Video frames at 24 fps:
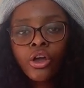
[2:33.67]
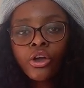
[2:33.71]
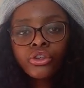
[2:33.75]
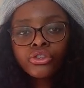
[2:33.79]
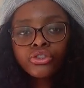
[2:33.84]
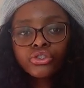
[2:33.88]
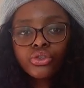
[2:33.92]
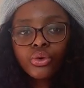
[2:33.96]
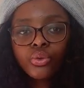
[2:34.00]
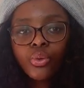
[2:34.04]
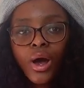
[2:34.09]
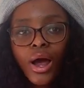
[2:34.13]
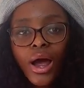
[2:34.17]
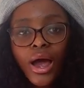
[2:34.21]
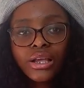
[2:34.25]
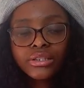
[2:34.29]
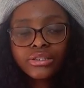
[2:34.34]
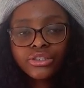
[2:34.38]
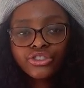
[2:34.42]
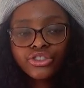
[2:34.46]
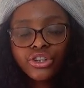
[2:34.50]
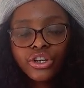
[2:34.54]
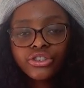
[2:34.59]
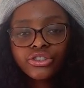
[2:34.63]
So what I
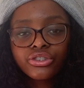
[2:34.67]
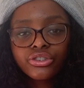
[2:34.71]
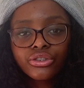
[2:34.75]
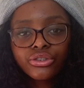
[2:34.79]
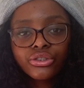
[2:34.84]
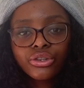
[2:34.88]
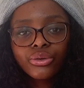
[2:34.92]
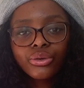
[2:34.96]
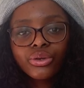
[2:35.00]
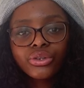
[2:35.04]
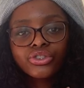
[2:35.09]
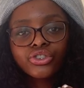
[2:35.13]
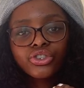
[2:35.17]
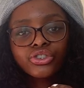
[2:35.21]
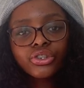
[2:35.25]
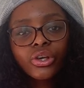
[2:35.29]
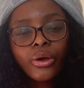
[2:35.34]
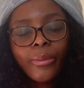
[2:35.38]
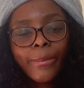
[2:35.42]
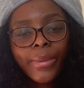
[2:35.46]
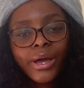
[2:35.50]
suggest you do is just